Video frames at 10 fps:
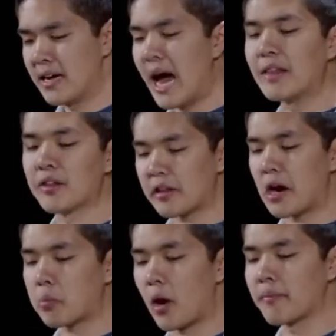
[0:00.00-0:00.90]
And this
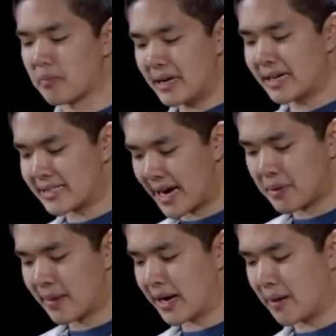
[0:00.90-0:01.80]
now prompts me to type
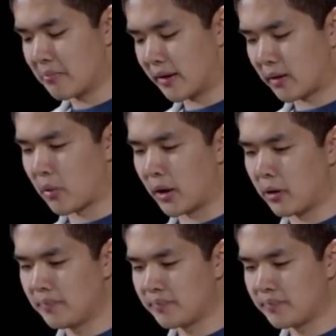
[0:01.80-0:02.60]
in my name, so I will.